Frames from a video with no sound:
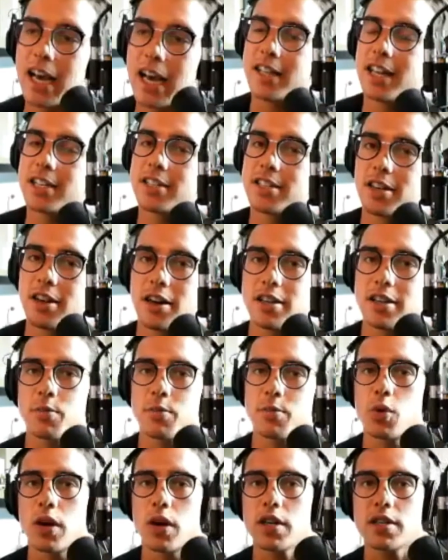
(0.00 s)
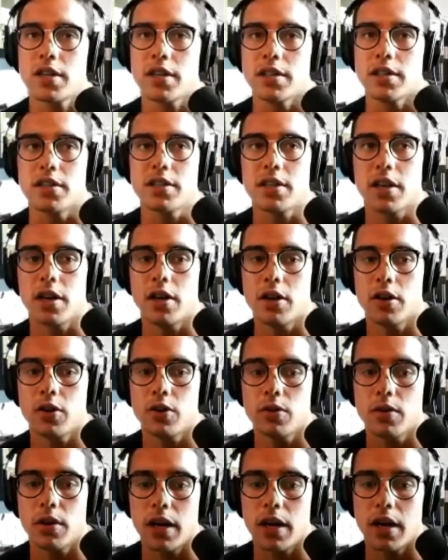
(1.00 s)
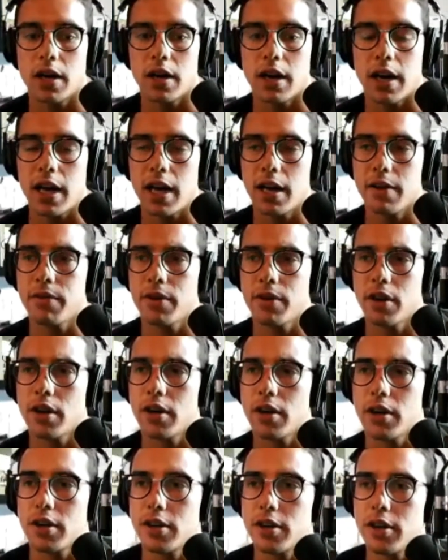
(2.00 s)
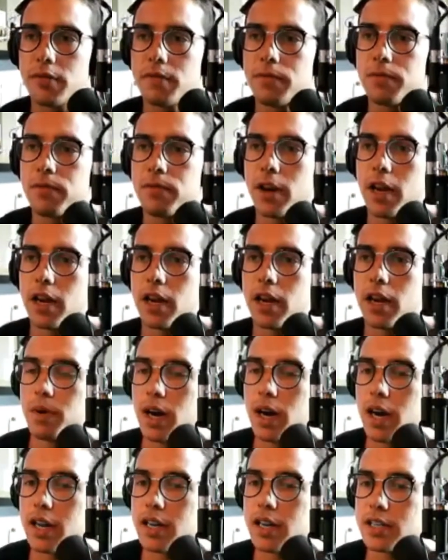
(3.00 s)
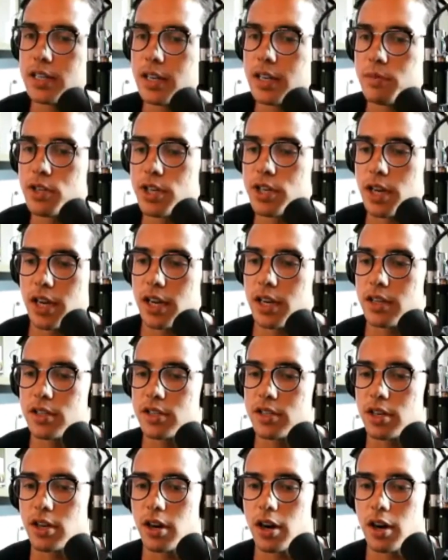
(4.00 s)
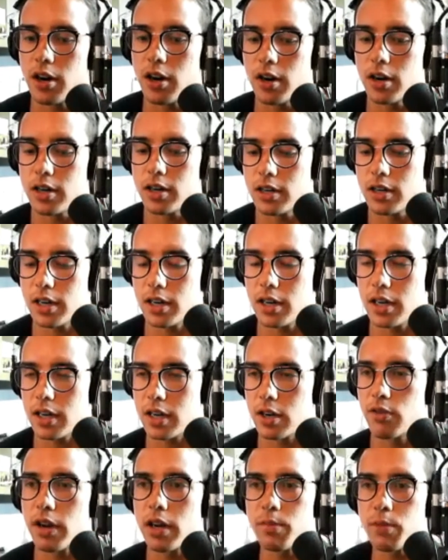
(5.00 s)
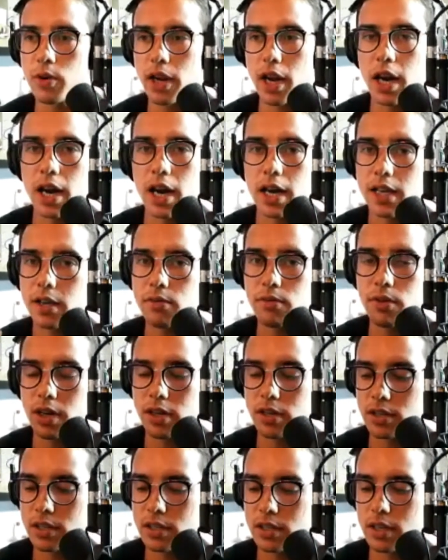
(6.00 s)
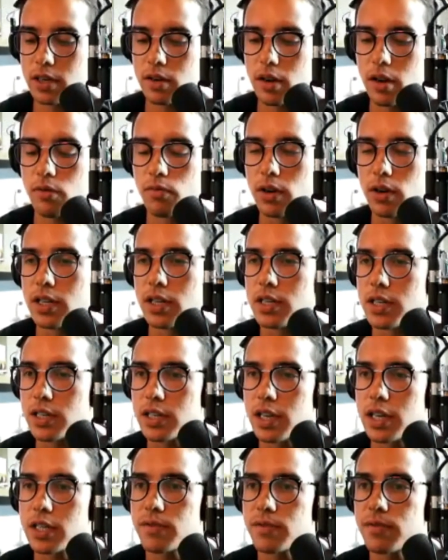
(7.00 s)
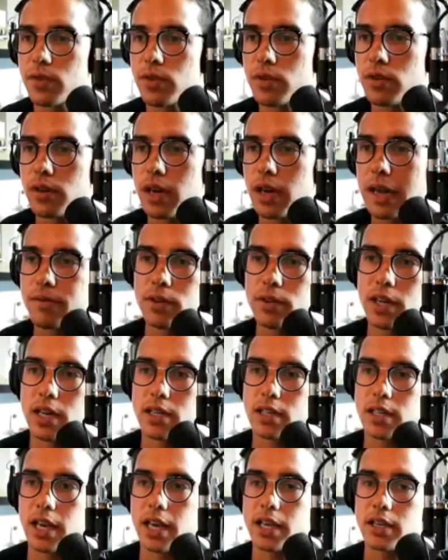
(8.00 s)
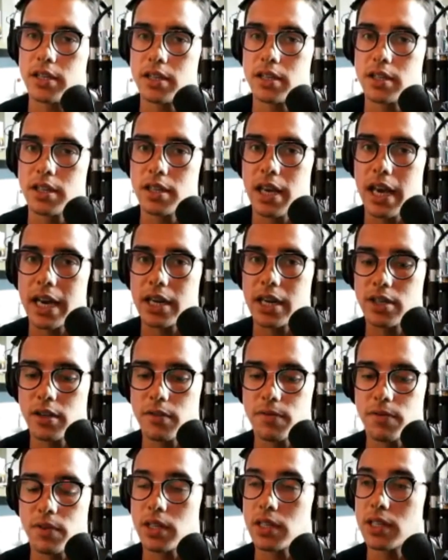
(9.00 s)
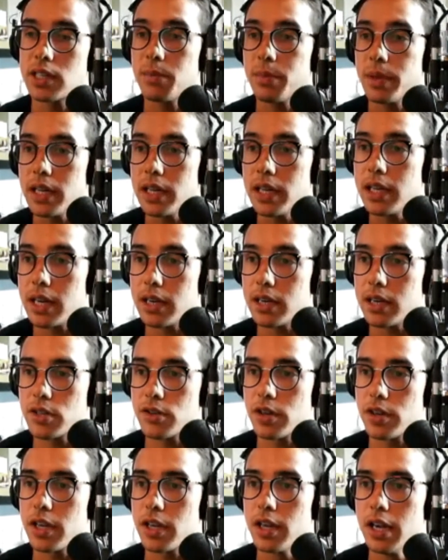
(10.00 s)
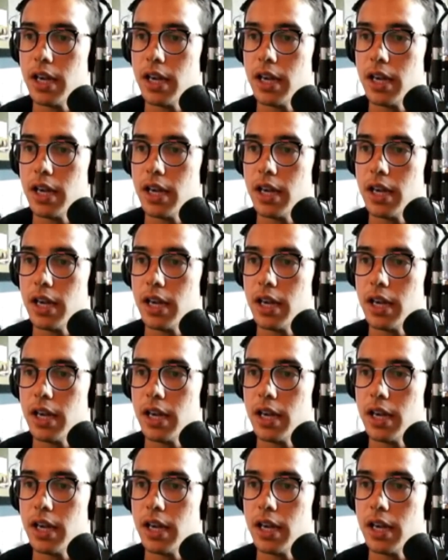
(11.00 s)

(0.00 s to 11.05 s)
that's an awesome question. So uh, I have a good friend of mine. His name's Shane Cigar. Uh, incredible guy. He runs a, a, really successful advertising agency, actually for the CBD industry.